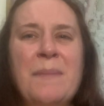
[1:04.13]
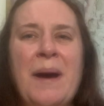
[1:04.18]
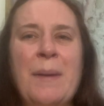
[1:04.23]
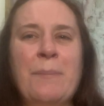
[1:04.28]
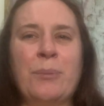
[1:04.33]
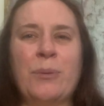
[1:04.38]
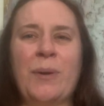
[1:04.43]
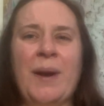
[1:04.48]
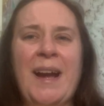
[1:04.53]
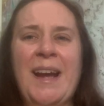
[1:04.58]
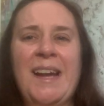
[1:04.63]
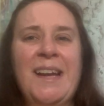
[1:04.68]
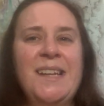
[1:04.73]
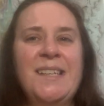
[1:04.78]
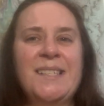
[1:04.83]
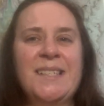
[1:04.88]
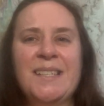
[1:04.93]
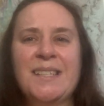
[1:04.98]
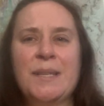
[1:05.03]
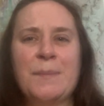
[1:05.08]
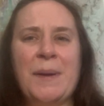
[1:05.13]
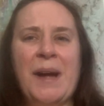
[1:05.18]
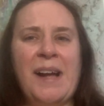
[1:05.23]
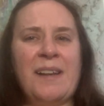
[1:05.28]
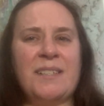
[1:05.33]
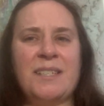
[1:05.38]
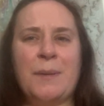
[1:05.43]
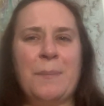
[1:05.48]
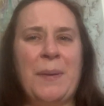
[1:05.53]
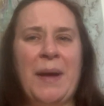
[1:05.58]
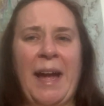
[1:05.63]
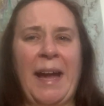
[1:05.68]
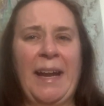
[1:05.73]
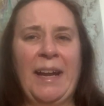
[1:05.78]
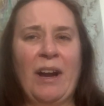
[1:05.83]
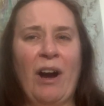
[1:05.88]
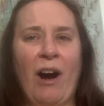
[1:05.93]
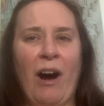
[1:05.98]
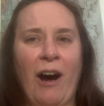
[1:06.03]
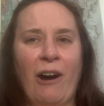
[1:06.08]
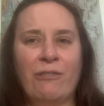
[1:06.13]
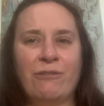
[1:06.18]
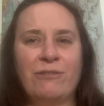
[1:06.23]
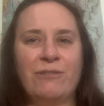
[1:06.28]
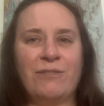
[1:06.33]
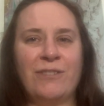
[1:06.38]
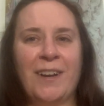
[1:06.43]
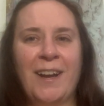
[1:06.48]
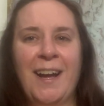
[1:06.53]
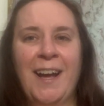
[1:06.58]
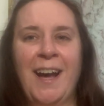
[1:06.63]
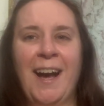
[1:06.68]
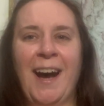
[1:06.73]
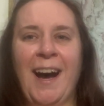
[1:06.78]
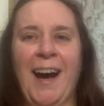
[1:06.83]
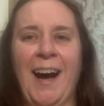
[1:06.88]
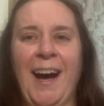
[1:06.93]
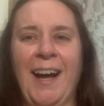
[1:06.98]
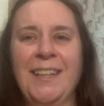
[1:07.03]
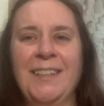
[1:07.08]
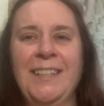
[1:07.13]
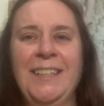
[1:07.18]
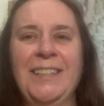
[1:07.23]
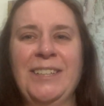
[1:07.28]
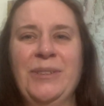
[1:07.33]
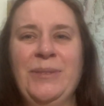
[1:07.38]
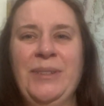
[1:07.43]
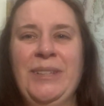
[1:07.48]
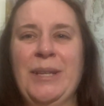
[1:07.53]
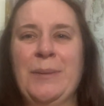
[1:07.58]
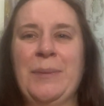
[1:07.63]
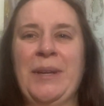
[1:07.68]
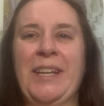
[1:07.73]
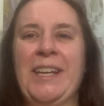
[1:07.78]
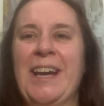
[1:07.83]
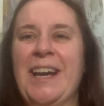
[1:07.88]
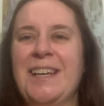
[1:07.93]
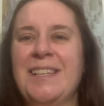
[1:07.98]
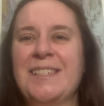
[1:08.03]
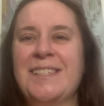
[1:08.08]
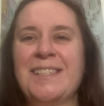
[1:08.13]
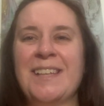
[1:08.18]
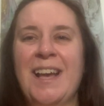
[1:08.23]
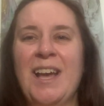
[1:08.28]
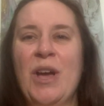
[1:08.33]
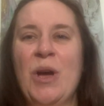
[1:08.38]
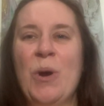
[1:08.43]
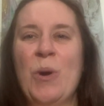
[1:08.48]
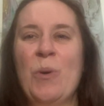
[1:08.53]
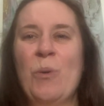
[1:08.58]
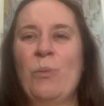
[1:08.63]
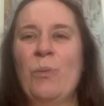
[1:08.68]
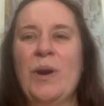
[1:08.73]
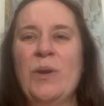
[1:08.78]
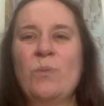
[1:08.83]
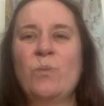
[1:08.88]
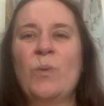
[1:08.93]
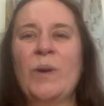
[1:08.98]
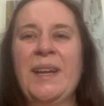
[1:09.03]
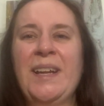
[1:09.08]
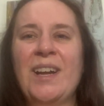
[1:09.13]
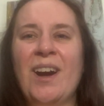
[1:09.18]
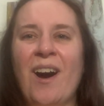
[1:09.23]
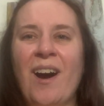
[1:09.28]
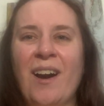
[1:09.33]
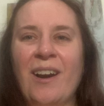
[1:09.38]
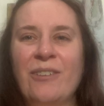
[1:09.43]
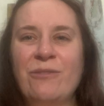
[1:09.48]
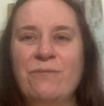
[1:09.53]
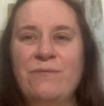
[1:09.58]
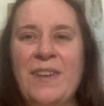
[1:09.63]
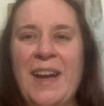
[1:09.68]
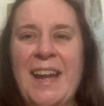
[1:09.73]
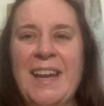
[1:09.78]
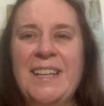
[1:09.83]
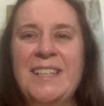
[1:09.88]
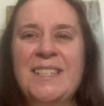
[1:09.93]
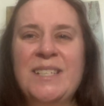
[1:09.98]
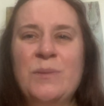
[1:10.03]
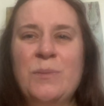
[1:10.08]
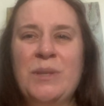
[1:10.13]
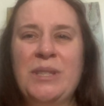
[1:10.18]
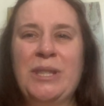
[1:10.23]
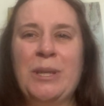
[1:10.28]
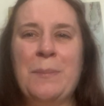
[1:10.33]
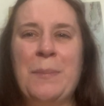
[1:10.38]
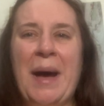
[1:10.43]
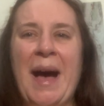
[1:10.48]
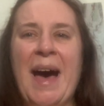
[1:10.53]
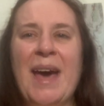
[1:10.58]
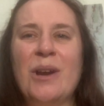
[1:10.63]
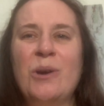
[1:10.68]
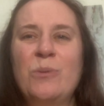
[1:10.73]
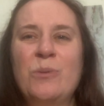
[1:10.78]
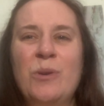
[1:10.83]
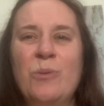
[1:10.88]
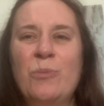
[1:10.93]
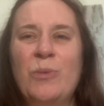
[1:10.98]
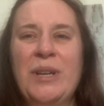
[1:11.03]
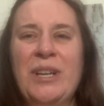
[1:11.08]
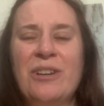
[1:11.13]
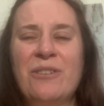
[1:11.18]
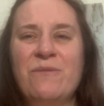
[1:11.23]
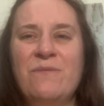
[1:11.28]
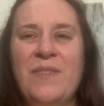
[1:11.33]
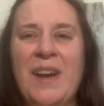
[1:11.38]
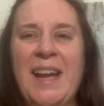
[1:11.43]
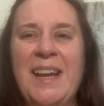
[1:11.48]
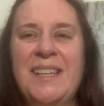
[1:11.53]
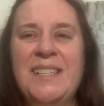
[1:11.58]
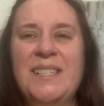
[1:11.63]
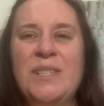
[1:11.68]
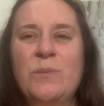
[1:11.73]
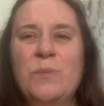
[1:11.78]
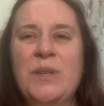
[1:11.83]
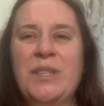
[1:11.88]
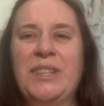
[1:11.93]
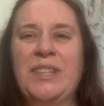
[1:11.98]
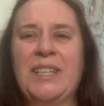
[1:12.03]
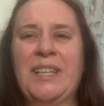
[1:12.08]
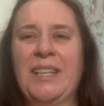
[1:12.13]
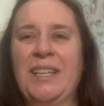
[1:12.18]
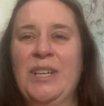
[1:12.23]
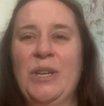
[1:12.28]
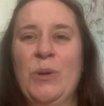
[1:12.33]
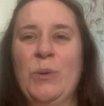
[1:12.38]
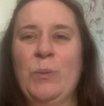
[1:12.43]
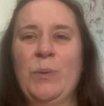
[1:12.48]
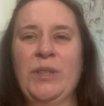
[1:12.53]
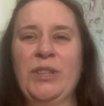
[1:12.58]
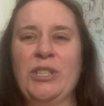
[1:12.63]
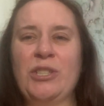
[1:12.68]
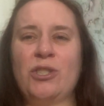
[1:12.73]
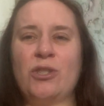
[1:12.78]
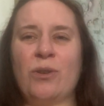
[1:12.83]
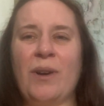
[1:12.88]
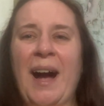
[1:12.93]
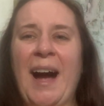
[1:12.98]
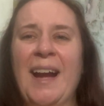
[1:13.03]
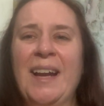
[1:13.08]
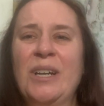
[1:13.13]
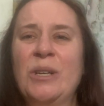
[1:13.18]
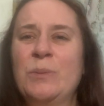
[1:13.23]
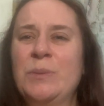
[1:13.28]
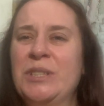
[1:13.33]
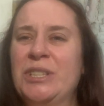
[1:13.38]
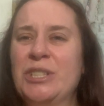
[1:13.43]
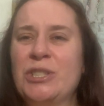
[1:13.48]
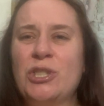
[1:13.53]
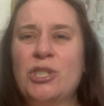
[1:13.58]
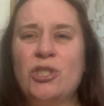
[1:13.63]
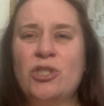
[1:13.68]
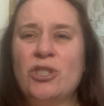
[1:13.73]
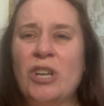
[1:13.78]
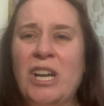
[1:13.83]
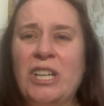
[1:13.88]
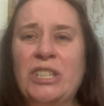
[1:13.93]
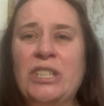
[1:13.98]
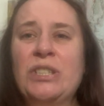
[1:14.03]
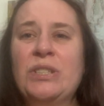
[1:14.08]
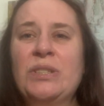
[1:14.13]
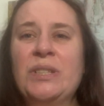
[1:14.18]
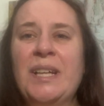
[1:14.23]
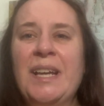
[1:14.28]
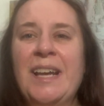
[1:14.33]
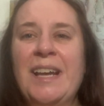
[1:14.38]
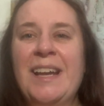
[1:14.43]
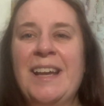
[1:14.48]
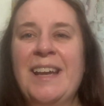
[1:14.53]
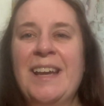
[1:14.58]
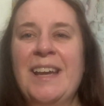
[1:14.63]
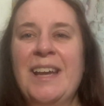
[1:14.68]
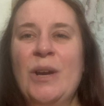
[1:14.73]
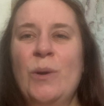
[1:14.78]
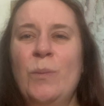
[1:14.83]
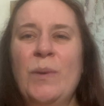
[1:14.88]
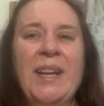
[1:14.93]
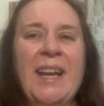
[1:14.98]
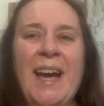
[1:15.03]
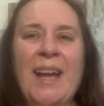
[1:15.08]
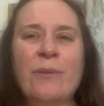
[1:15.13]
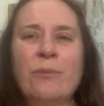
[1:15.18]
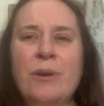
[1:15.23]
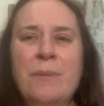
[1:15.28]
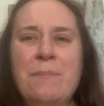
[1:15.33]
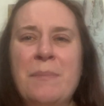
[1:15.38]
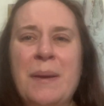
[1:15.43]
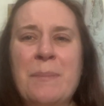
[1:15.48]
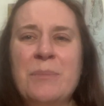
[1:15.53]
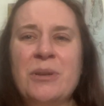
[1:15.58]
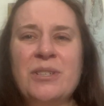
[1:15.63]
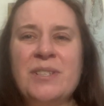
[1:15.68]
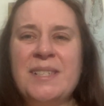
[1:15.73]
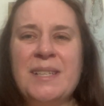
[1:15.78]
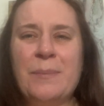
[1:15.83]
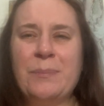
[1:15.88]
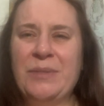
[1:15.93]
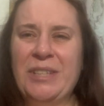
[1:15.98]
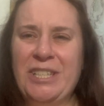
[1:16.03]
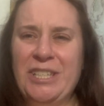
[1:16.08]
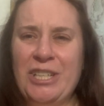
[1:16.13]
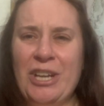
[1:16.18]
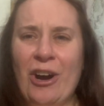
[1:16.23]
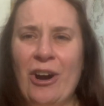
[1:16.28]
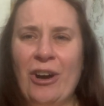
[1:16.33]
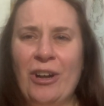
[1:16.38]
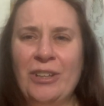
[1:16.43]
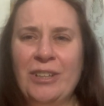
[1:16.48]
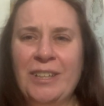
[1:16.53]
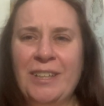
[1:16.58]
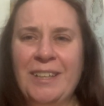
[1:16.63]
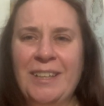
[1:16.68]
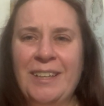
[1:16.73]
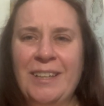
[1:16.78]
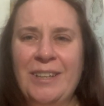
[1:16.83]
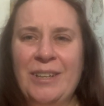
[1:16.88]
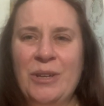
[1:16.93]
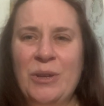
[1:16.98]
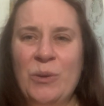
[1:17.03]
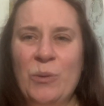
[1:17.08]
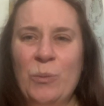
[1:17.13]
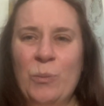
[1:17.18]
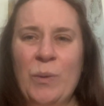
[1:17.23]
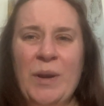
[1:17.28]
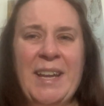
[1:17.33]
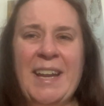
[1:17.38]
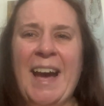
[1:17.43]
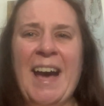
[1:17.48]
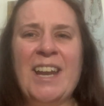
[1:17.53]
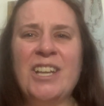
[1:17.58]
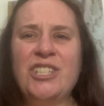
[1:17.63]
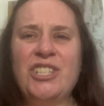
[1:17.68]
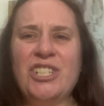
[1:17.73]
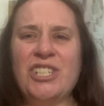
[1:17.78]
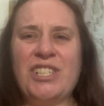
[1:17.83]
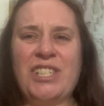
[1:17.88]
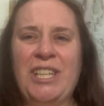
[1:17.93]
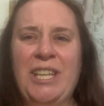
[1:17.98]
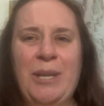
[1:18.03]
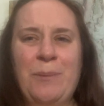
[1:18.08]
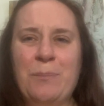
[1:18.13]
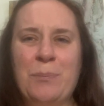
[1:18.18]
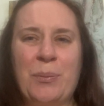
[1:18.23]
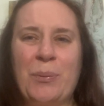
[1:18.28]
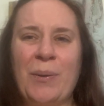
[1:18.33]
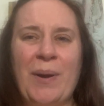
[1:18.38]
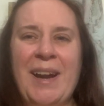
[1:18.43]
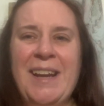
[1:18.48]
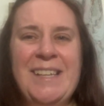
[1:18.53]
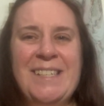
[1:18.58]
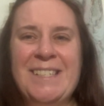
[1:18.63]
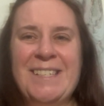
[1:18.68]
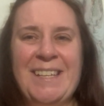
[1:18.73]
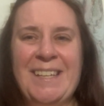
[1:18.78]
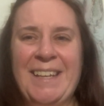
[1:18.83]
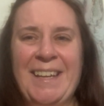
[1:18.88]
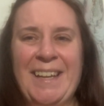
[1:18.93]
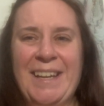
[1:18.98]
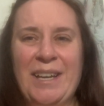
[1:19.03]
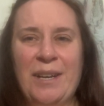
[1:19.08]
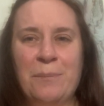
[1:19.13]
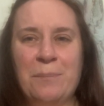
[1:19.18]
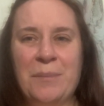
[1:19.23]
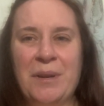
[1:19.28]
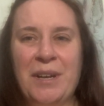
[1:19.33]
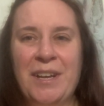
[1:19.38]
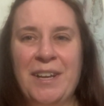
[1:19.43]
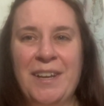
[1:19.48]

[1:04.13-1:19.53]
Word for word: my praise is about to pay off. Hallelujah. Because when we are faced with the battle, when we are faced with the with the trial, with the struggle, we got to remember something, y'all. We got to just keep praising him.